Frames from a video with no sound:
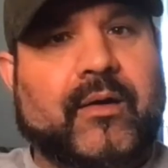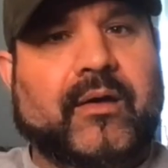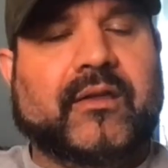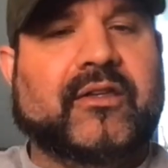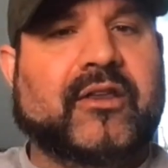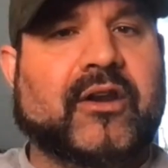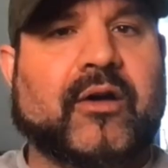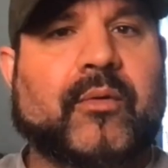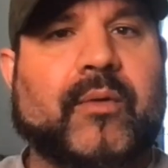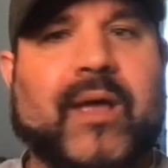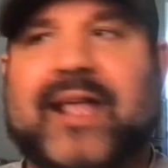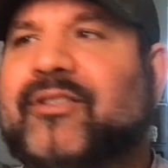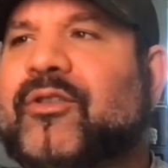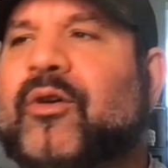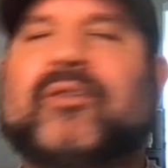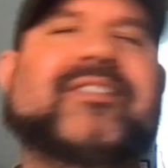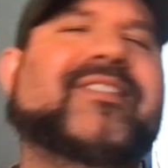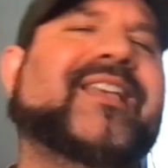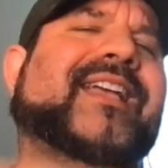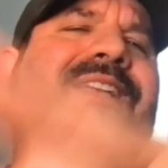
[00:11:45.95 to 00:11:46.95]
You know, and
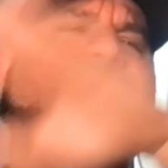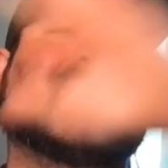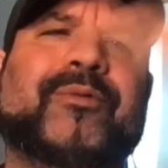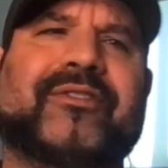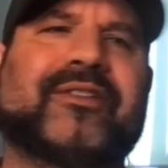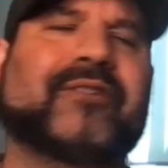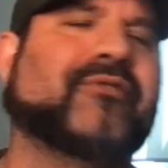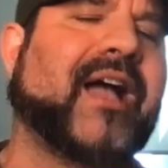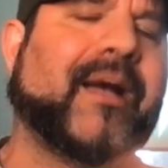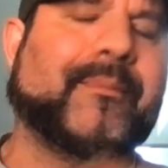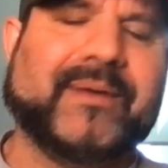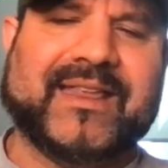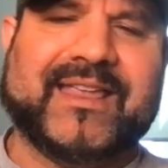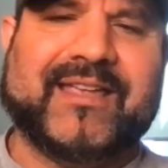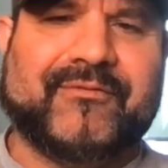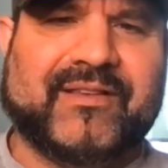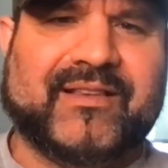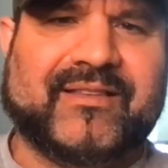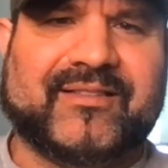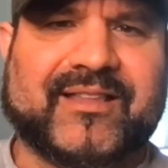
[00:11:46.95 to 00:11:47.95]
don't say it was the Robin
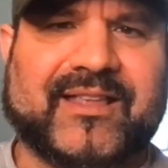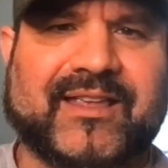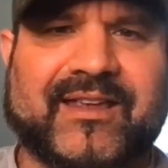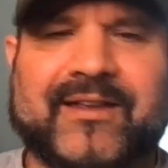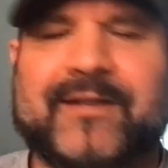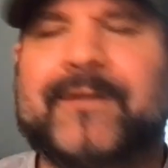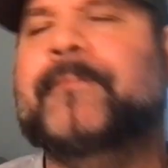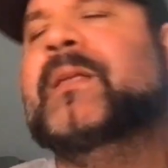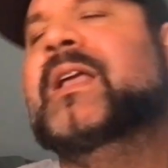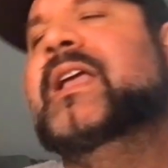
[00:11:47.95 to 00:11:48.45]
Givens thing.